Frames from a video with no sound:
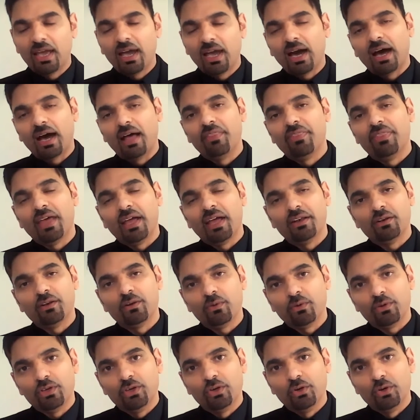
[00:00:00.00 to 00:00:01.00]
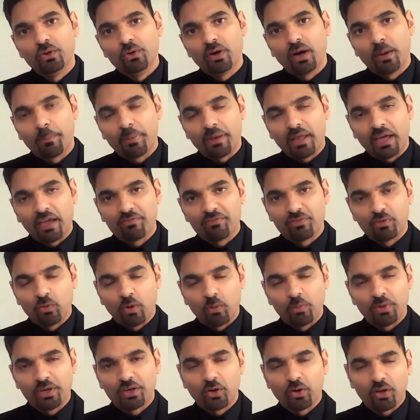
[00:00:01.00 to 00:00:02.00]
and then you apply for
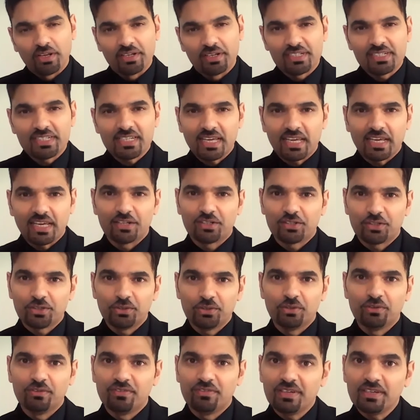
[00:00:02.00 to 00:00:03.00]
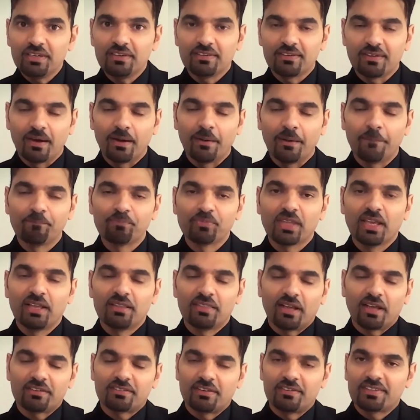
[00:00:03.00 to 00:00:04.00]
what we call a tier 2 visa.
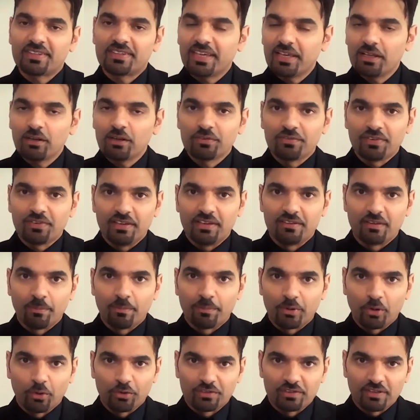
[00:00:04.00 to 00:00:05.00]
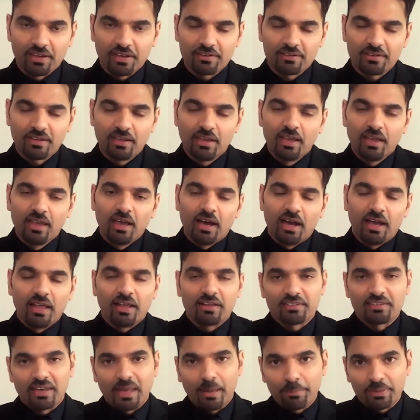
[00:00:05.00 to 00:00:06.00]
That's a skilled visa process.
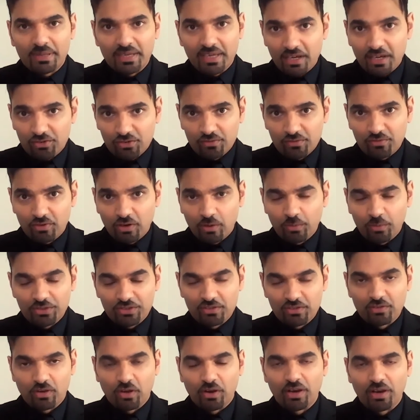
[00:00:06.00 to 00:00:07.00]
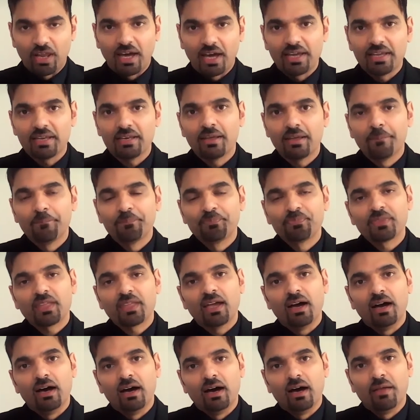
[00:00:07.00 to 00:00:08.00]
That's an application form which is online.
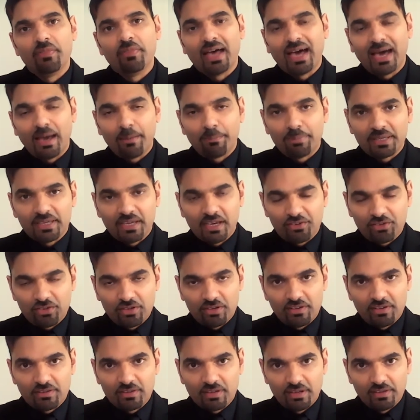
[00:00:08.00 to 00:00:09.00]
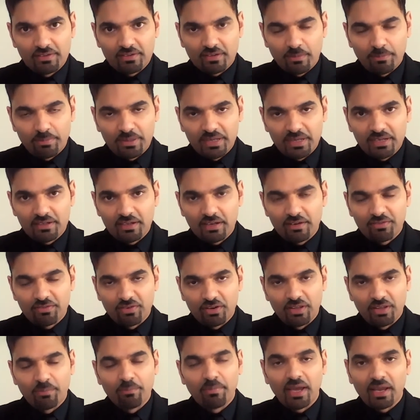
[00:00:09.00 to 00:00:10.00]
That application is completed
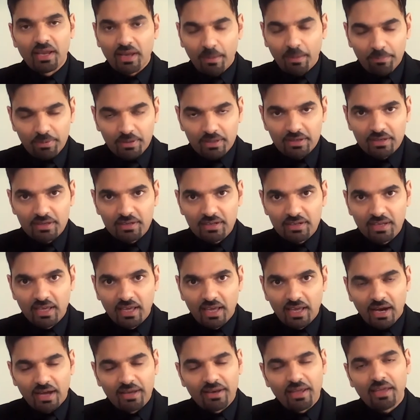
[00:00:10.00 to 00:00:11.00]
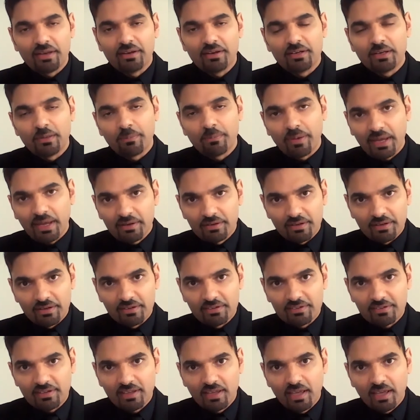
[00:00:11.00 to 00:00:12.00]
for the main applicant and any
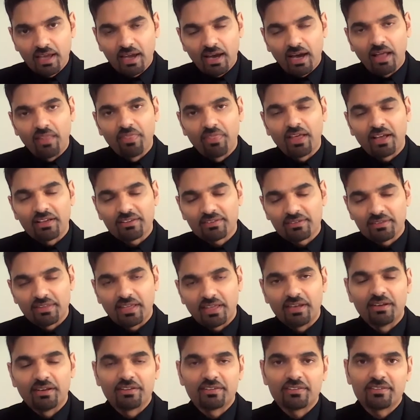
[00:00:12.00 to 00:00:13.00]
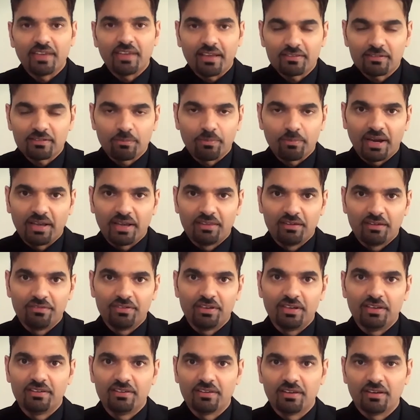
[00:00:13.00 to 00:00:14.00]
dependents. and that's then assessed by the
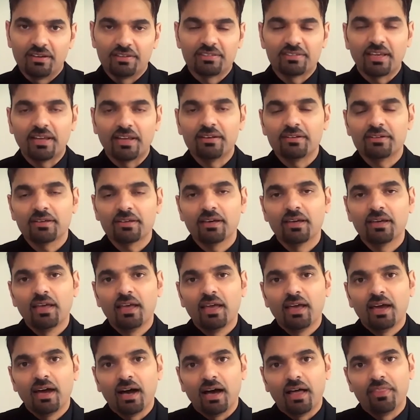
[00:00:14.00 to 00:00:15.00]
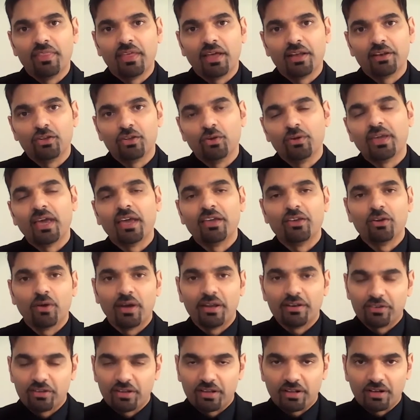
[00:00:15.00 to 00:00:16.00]
visa centre, and then you get your
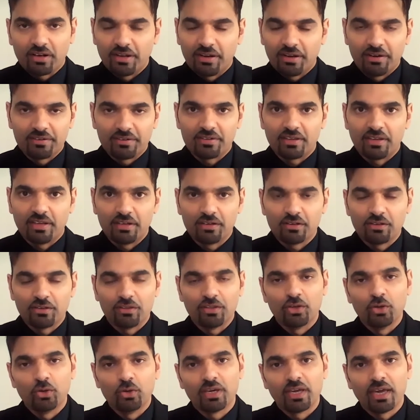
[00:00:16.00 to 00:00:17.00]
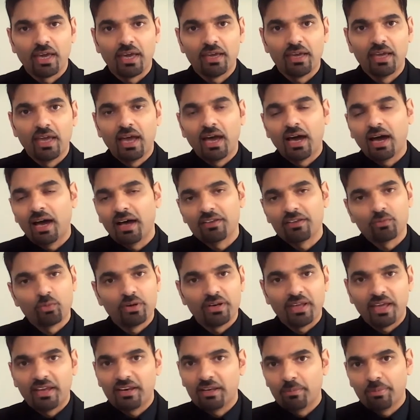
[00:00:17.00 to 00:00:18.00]
entry clearance into the UK, as
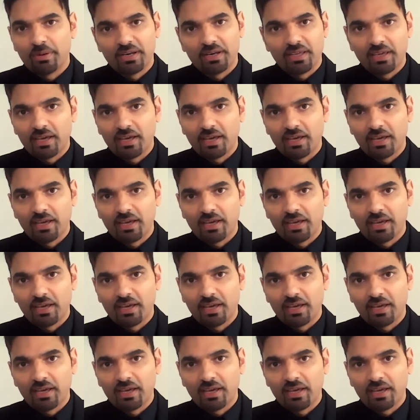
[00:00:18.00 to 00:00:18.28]
would anybody